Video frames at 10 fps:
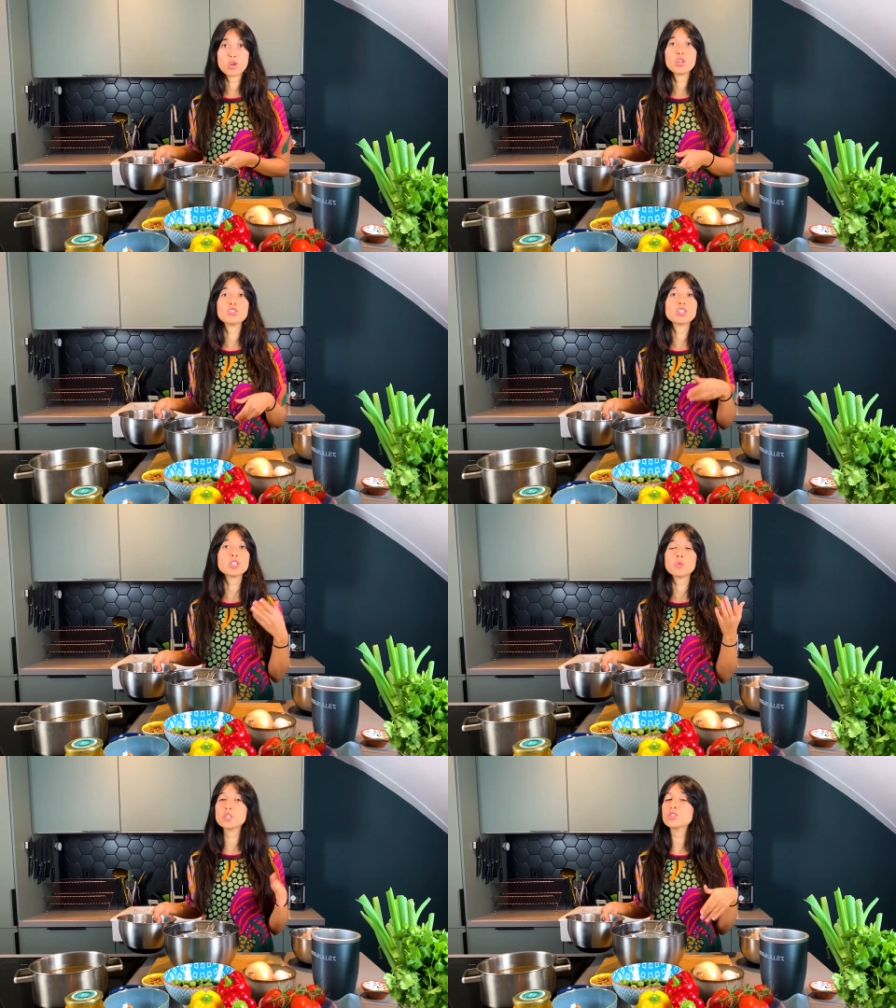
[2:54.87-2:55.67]
you
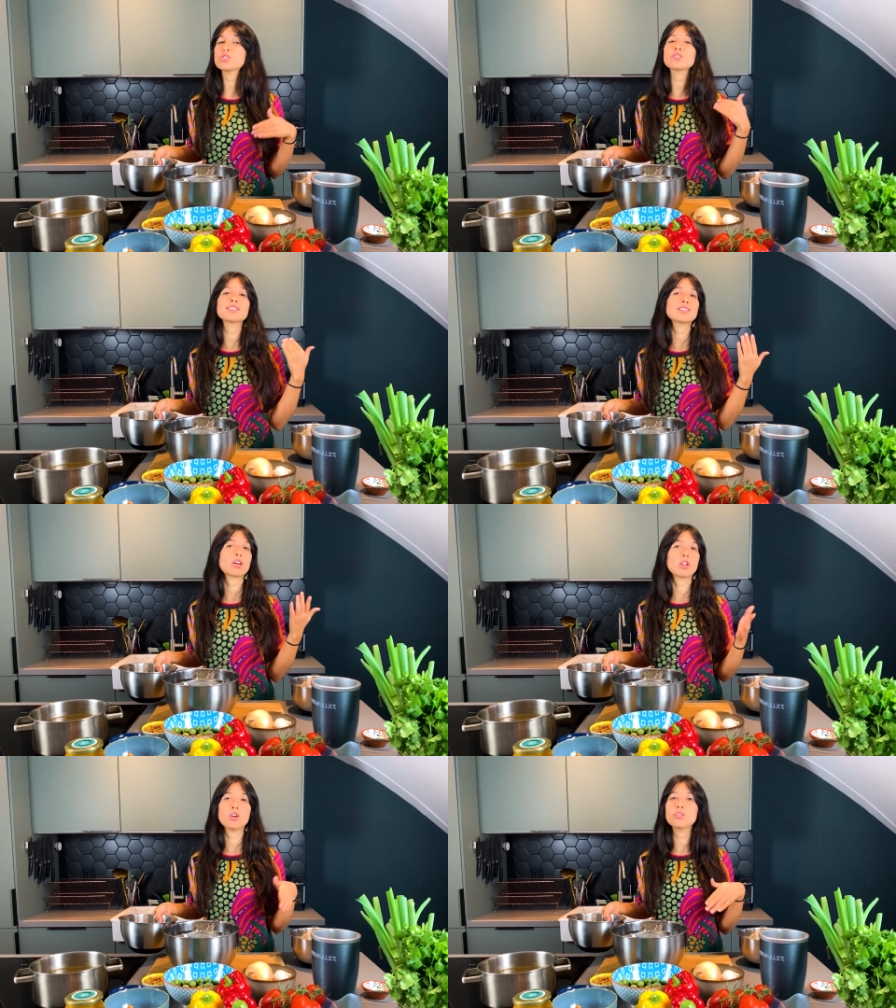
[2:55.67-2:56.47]
just want to do this
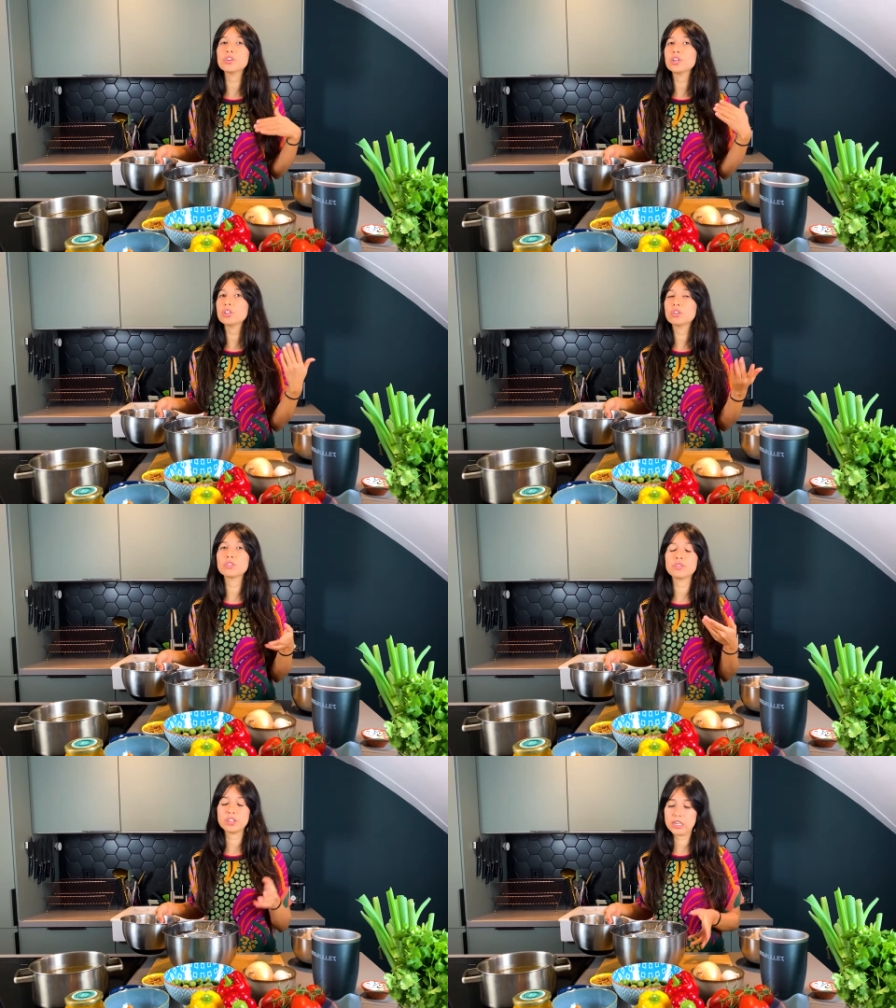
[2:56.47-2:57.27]
all
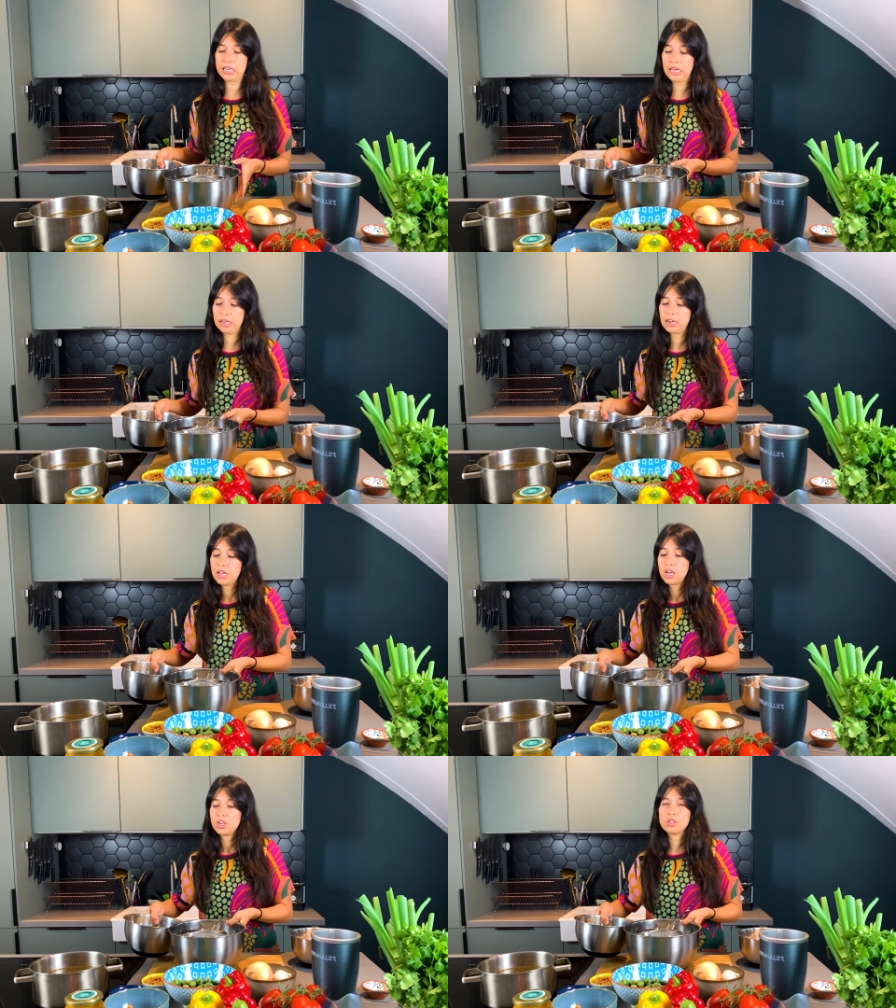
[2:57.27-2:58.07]
over again.
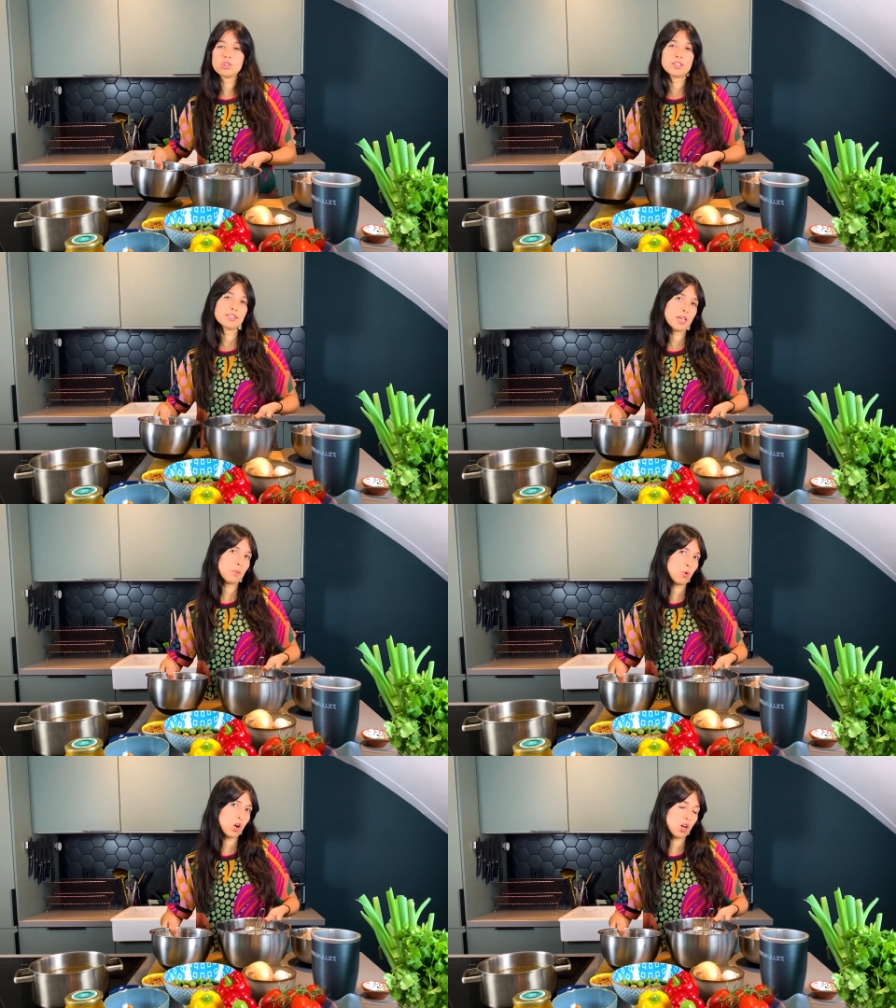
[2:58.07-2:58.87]
Use the
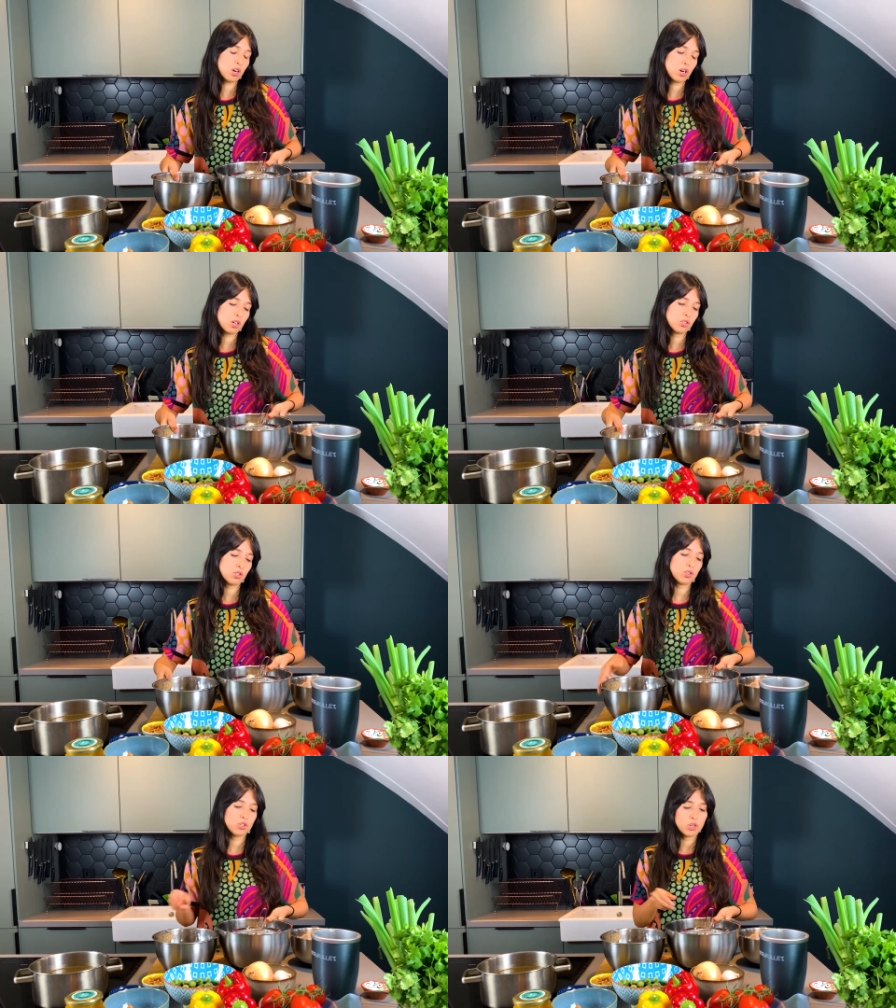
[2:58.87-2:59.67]
same water
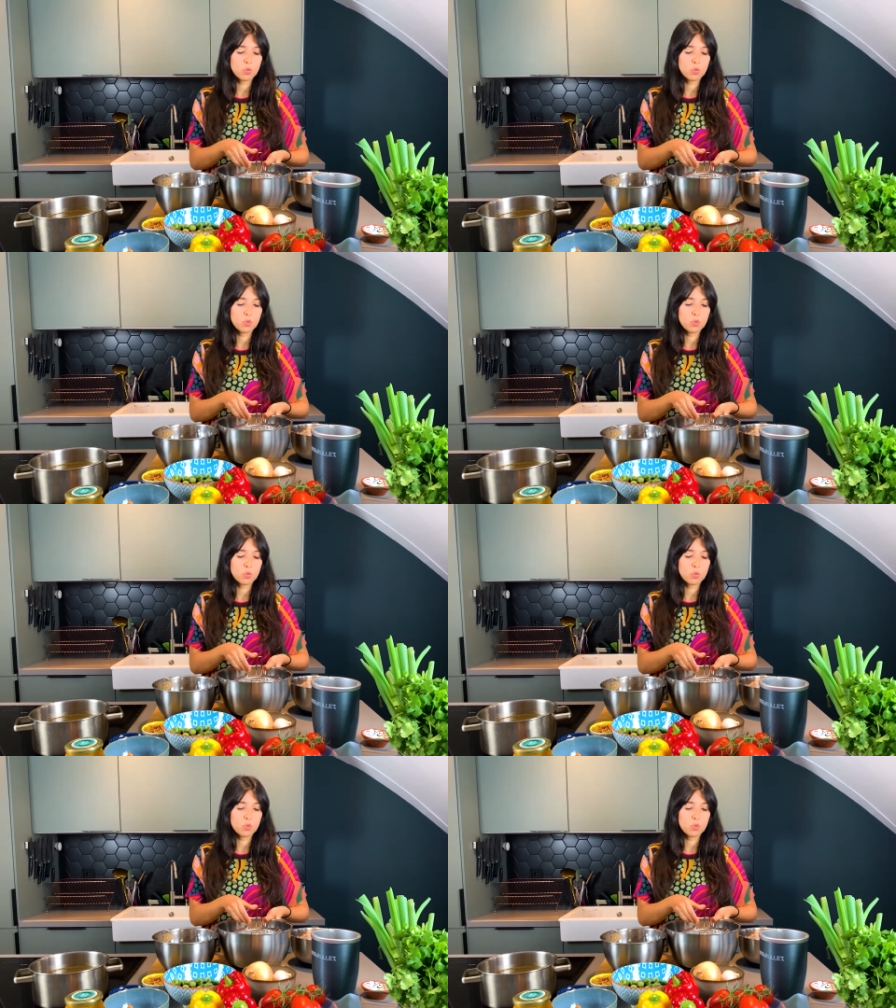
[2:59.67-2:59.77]
so you don't